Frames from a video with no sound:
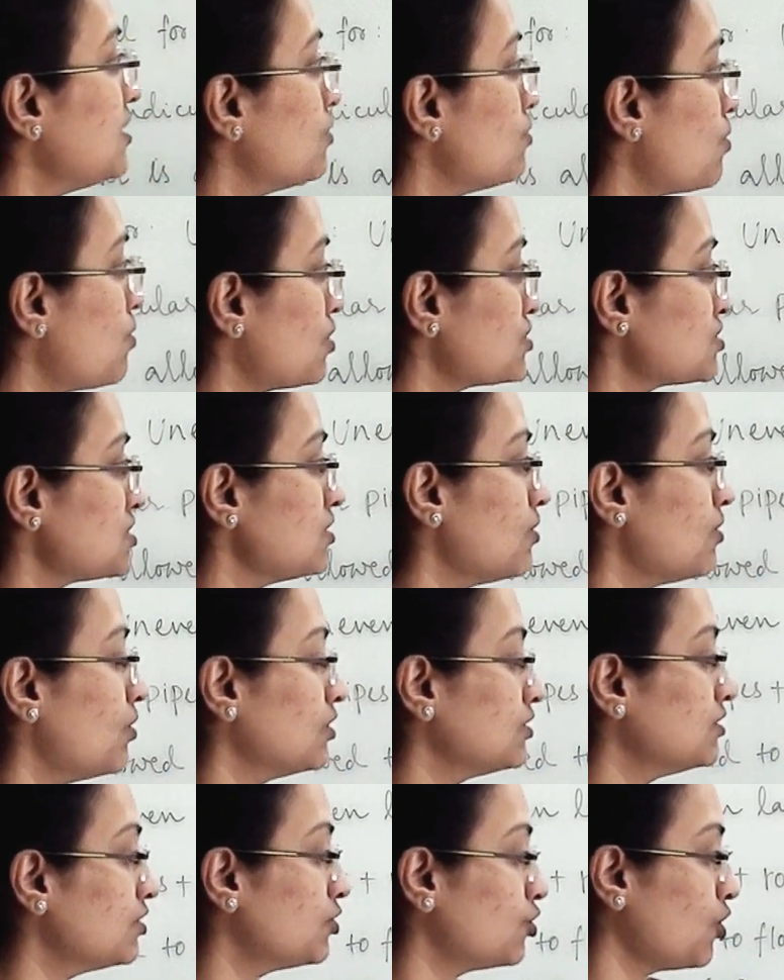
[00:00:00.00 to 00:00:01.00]
nozzle on
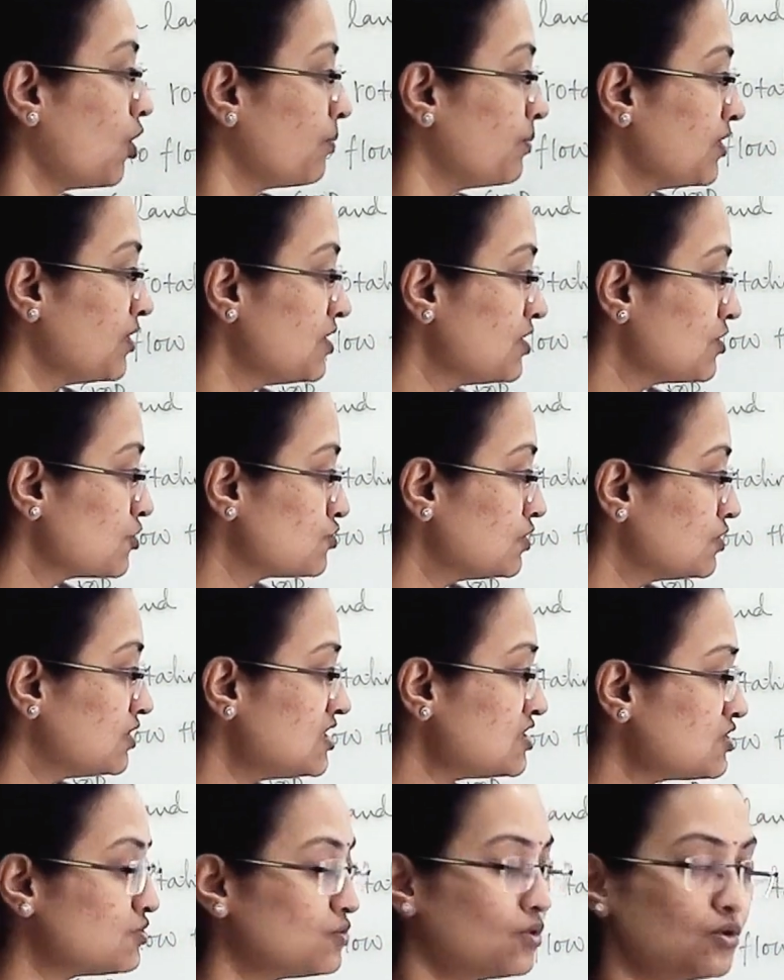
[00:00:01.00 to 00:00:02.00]
the top. So
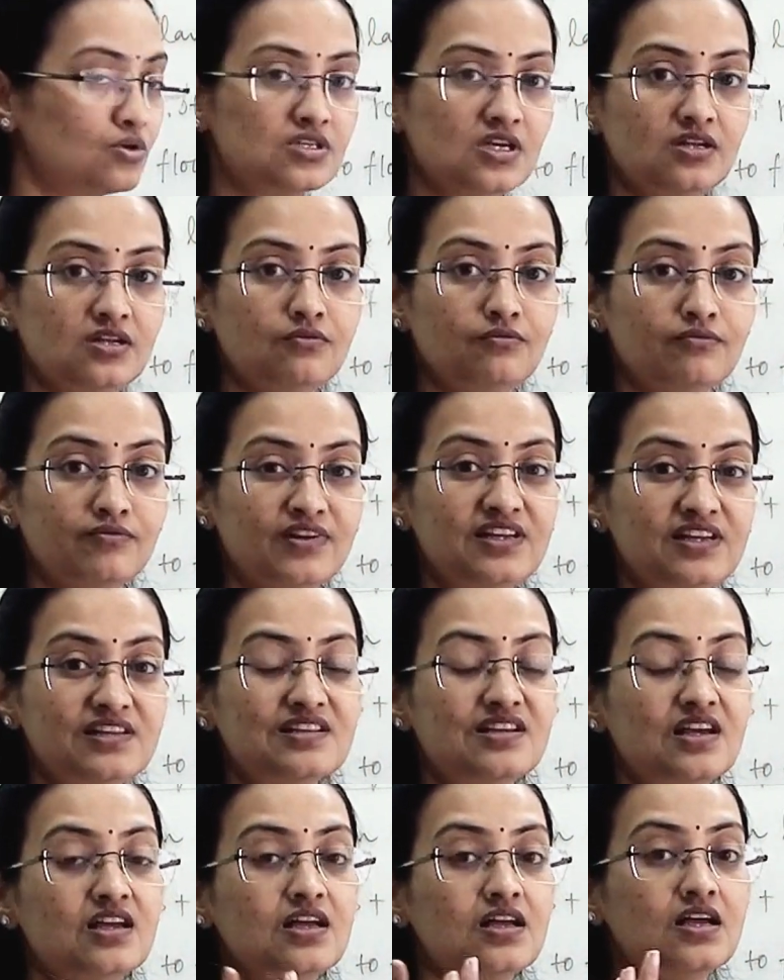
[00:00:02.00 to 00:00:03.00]
this nozzle will
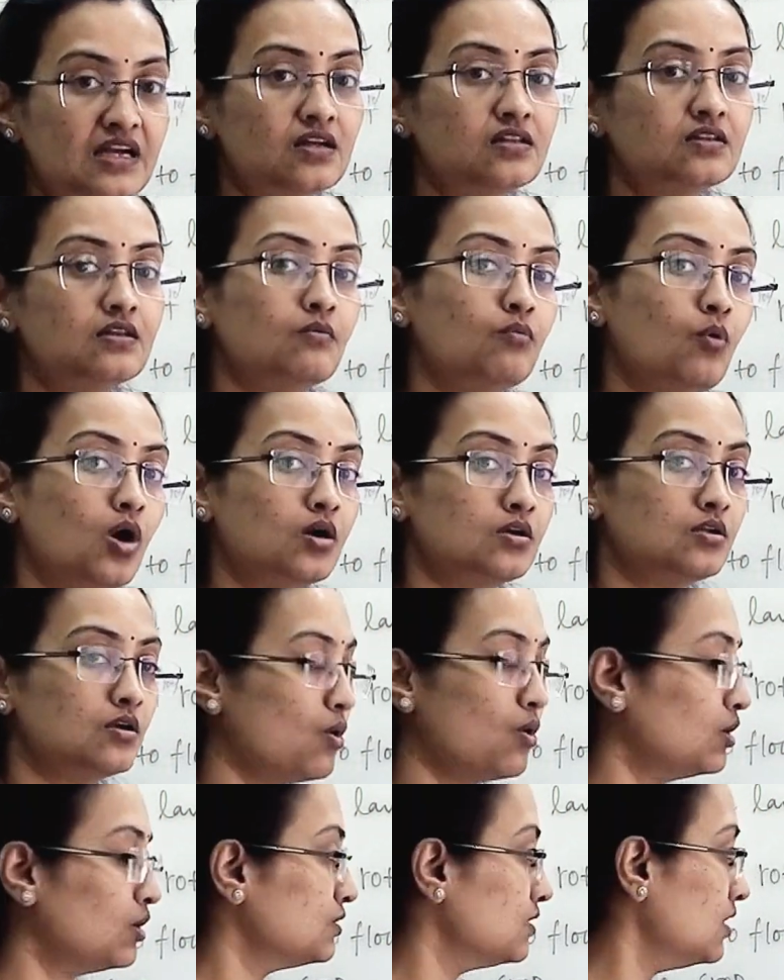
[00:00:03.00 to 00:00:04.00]
fill the water
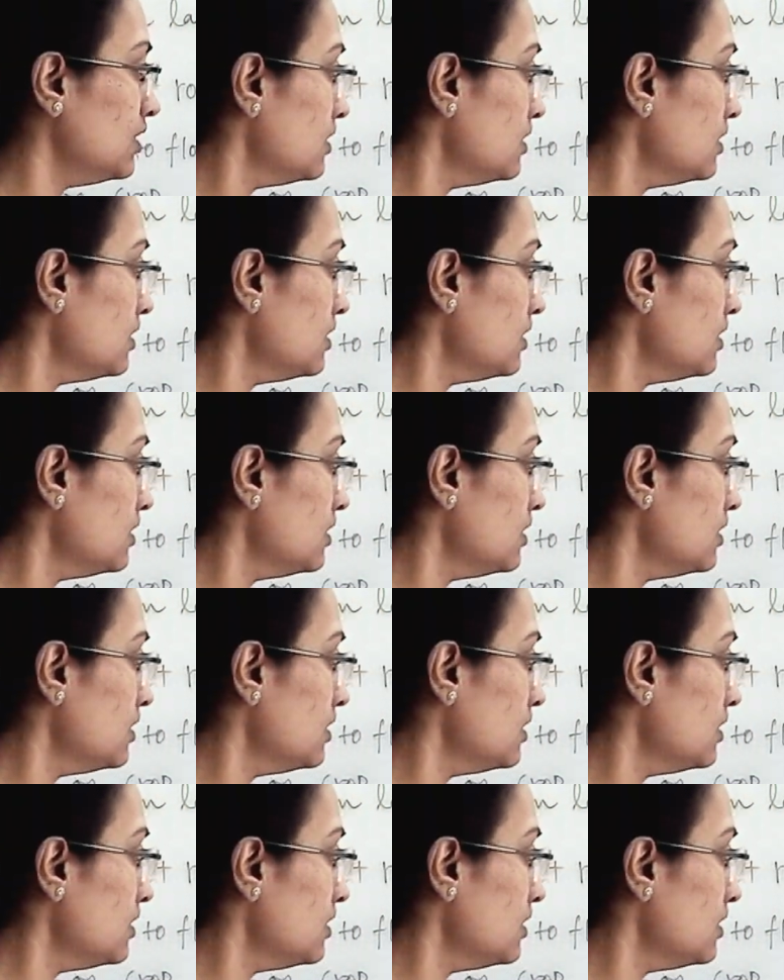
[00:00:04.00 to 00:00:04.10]
on the